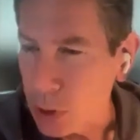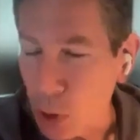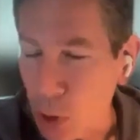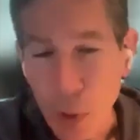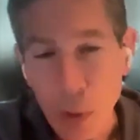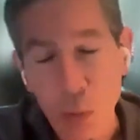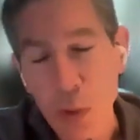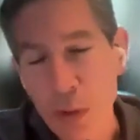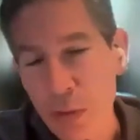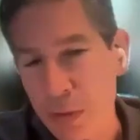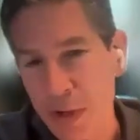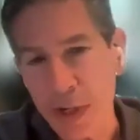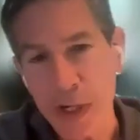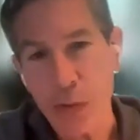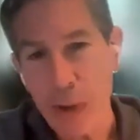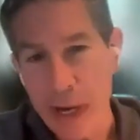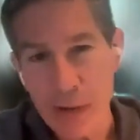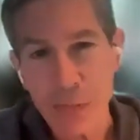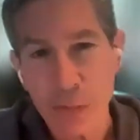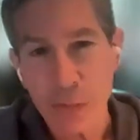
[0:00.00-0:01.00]
we were
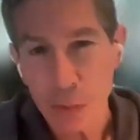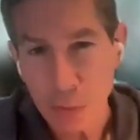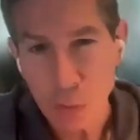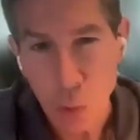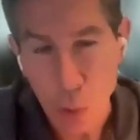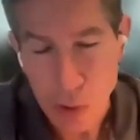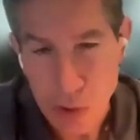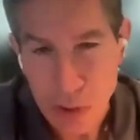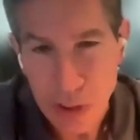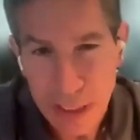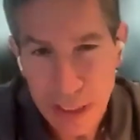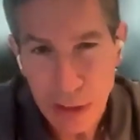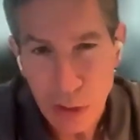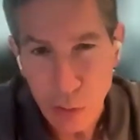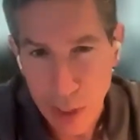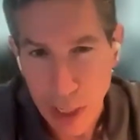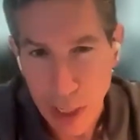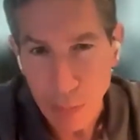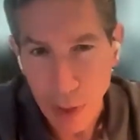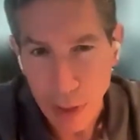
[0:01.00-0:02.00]
very grateful, of course, to
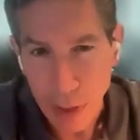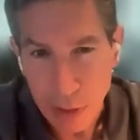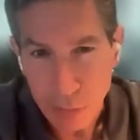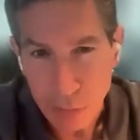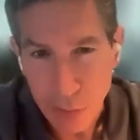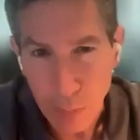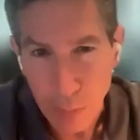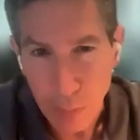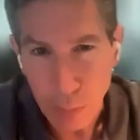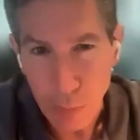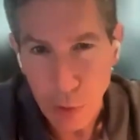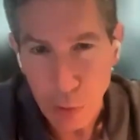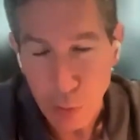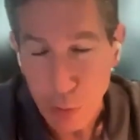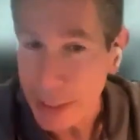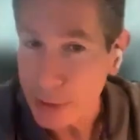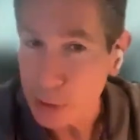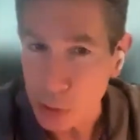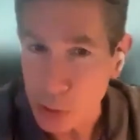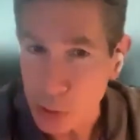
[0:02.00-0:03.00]
get grant money from the
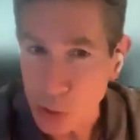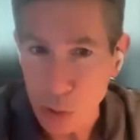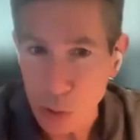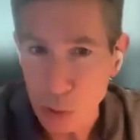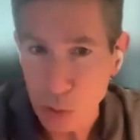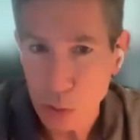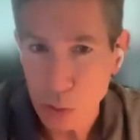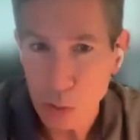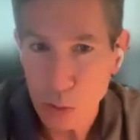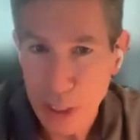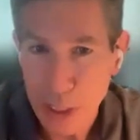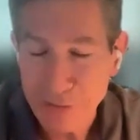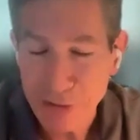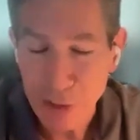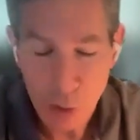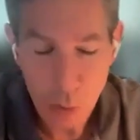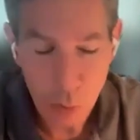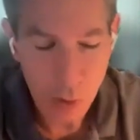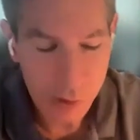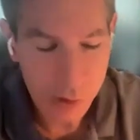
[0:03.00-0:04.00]
grantors who
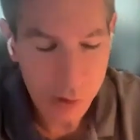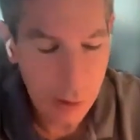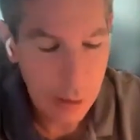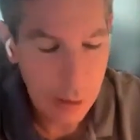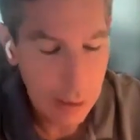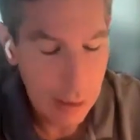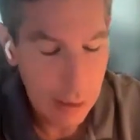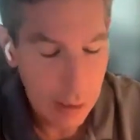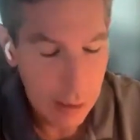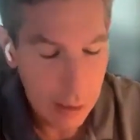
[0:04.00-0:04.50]
gave it to us.